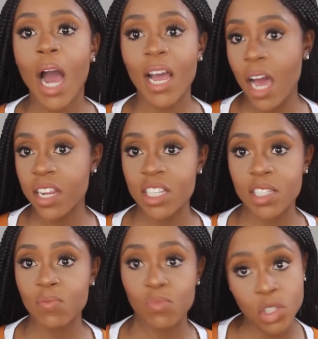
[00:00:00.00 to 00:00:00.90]
i kind of
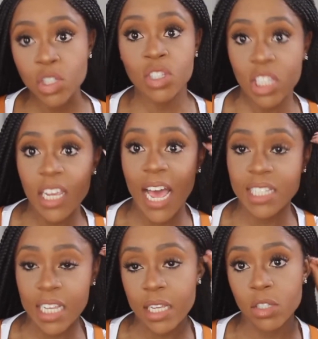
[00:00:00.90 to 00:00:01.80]
just say it
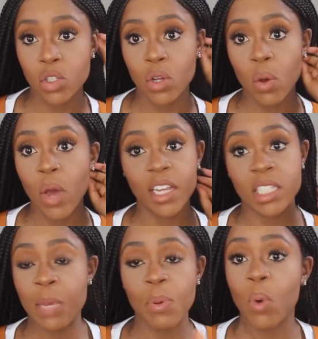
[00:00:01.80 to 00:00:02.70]
as it is, you know, and
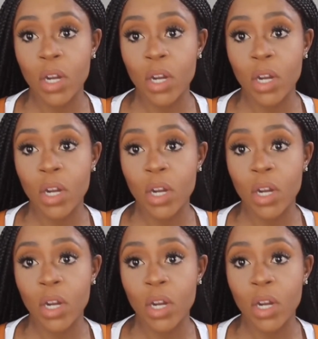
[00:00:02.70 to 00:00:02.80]
let's keep it